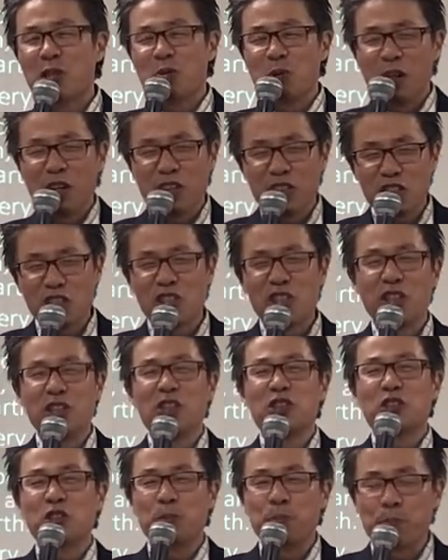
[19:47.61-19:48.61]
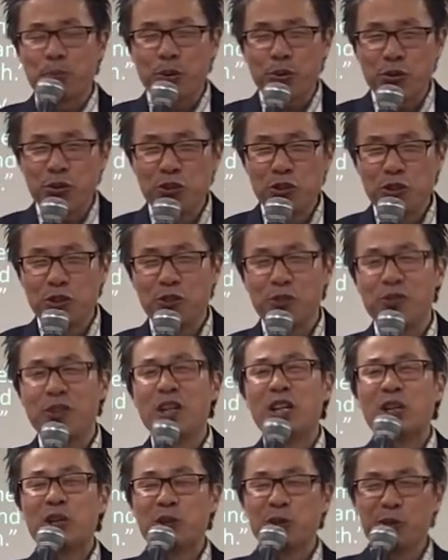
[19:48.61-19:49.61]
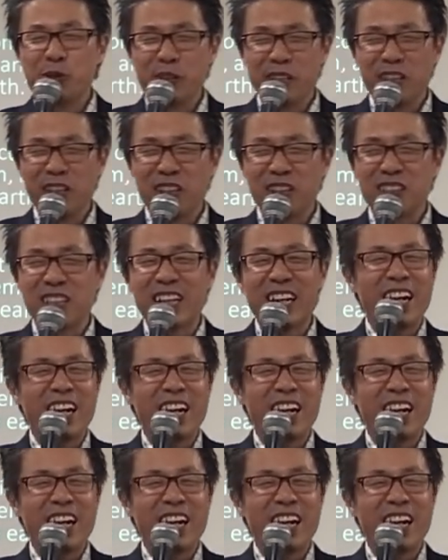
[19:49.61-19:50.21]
was to prove who he is.